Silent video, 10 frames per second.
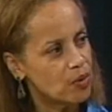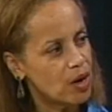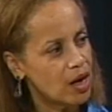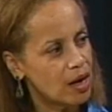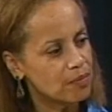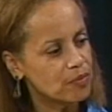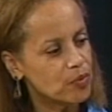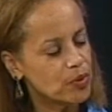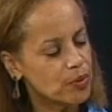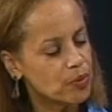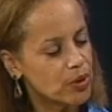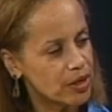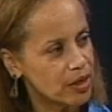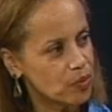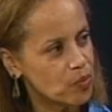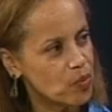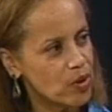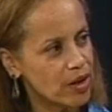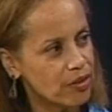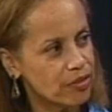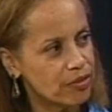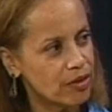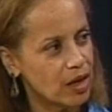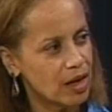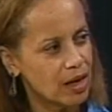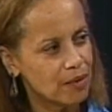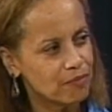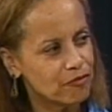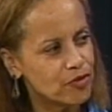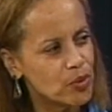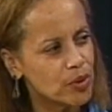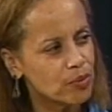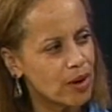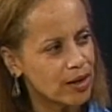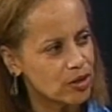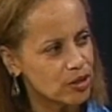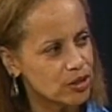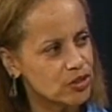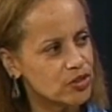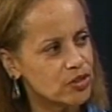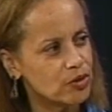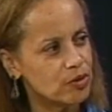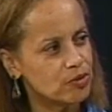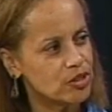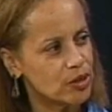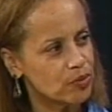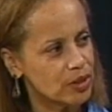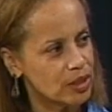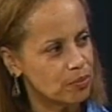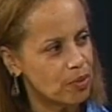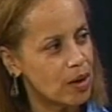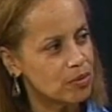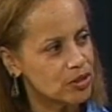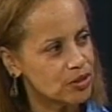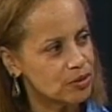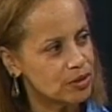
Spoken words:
we're working with fewer records, generally published,